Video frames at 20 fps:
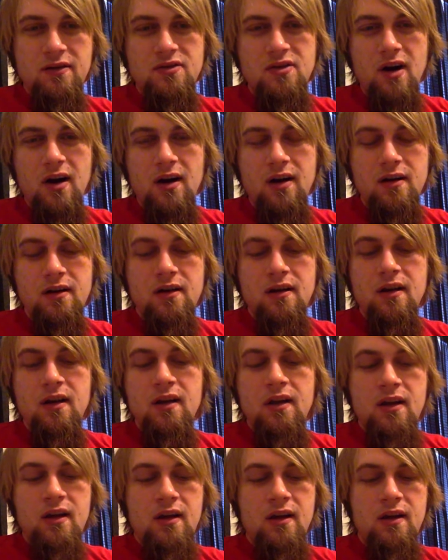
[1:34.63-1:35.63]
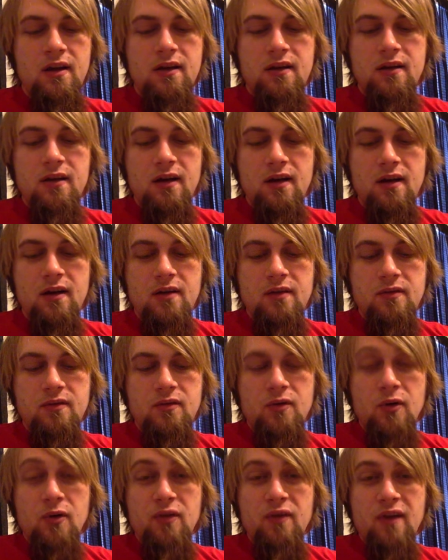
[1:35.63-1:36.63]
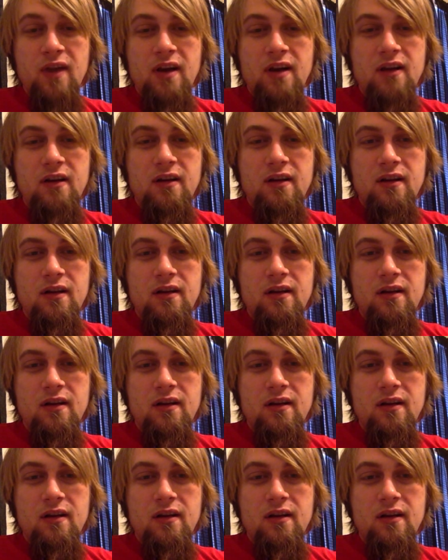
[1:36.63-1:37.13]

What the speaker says: chart. North Vedic